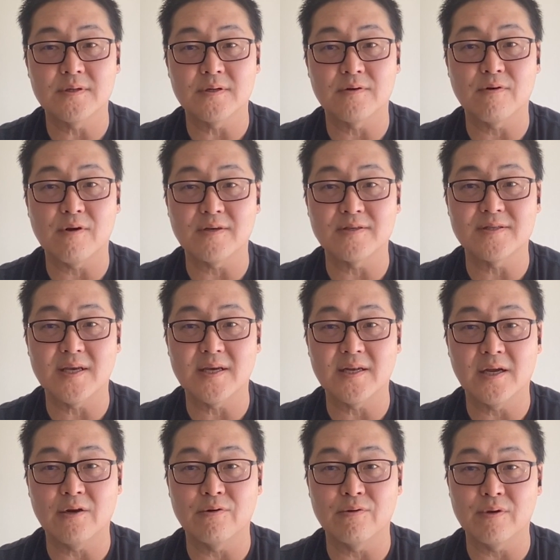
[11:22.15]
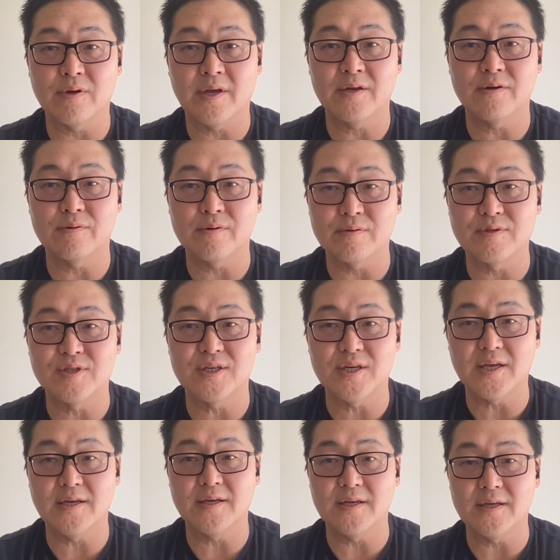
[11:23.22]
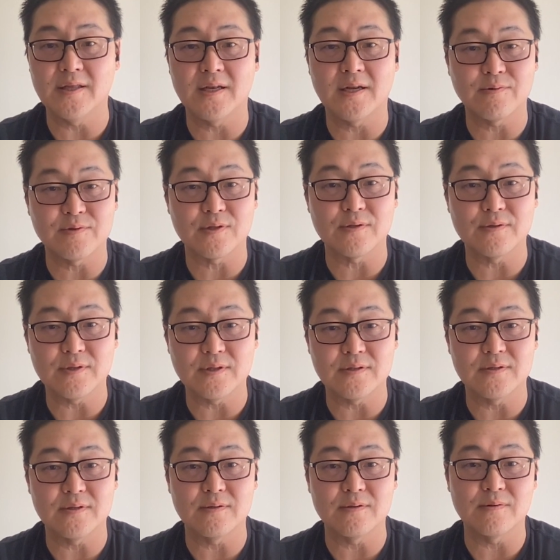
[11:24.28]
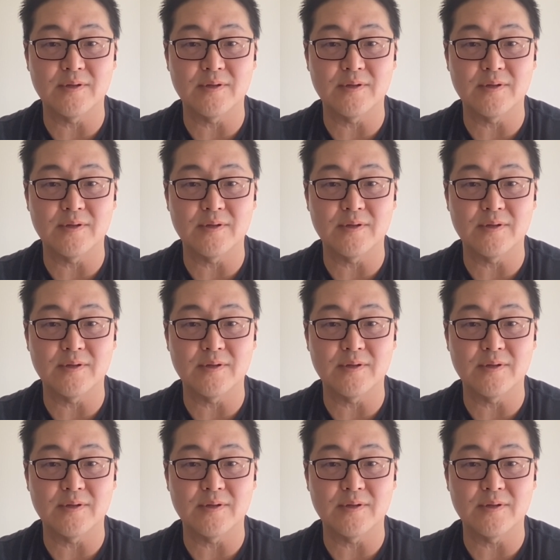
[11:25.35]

across that heterogeneity that I was alluding to.